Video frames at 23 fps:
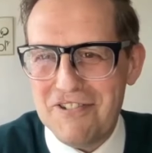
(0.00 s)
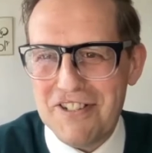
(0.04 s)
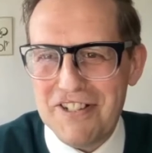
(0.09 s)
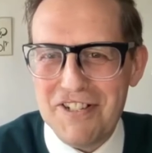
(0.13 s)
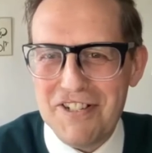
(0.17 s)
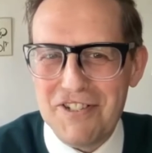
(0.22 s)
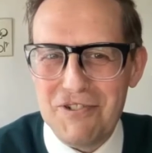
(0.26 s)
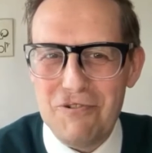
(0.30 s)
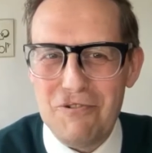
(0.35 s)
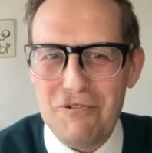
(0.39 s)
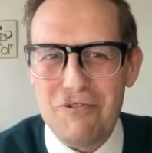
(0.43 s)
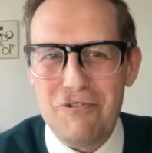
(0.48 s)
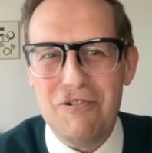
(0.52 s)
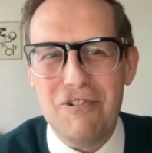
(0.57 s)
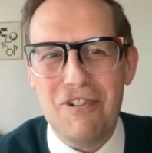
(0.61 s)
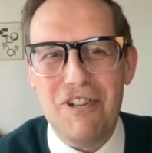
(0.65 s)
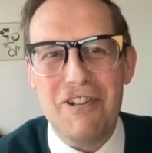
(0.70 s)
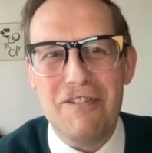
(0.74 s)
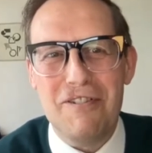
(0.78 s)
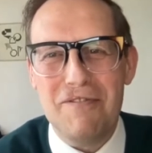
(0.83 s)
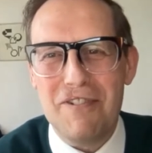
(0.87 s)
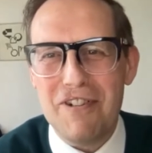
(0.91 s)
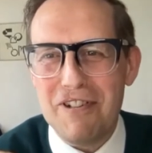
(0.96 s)
going to talk all
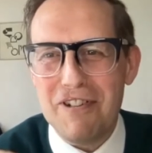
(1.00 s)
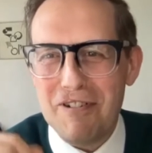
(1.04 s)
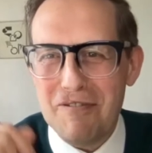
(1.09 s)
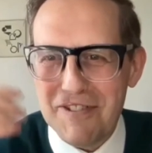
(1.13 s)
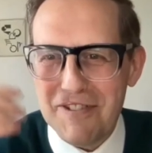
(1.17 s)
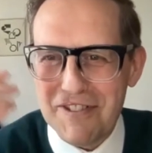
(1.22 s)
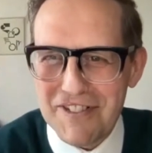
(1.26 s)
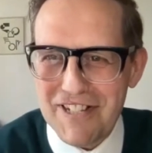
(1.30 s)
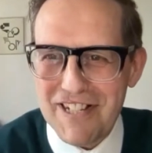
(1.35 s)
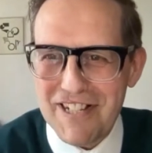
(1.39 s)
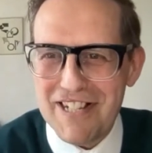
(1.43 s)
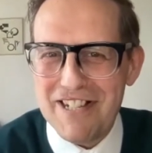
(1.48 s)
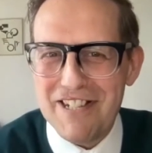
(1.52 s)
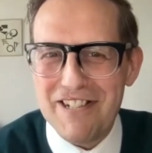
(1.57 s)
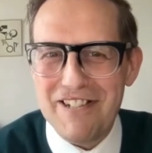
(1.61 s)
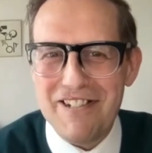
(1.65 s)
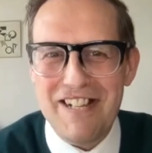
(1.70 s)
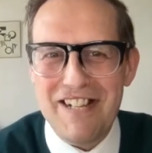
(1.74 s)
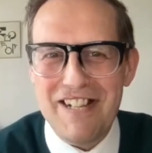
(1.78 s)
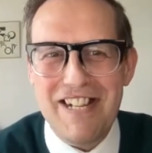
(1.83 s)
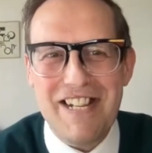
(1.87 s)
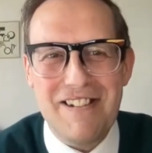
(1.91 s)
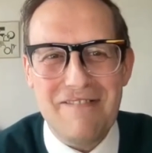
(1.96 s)
over you. I want to let you
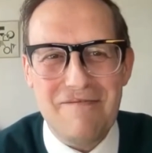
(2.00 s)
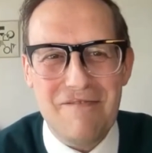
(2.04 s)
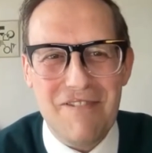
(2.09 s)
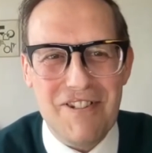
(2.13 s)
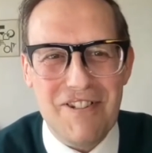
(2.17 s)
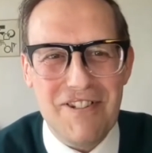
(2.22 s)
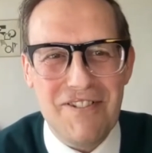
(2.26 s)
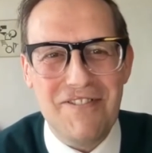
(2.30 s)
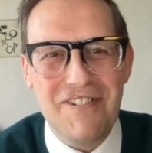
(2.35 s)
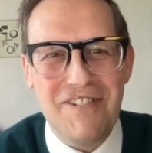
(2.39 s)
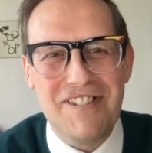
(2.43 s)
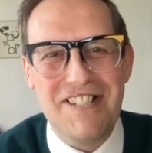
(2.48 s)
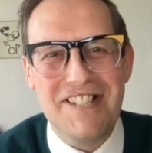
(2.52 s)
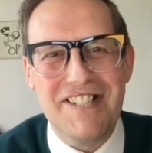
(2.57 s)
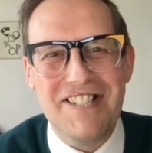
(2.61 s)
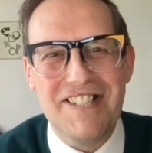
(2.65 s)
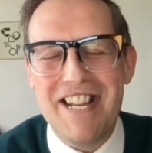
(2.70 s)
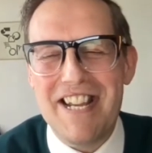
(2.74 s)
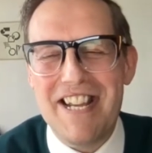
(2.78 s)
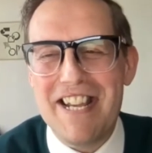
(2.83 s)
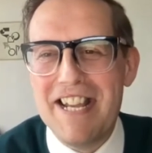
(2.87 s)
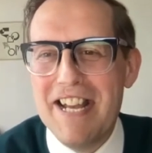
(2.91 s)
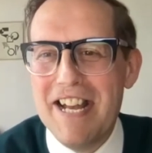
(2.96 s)
hear what you've got to
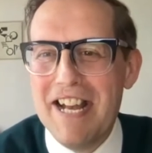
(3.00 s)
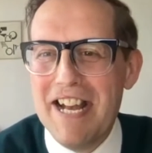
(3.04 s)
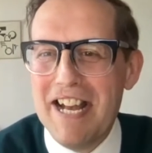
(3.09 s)
say.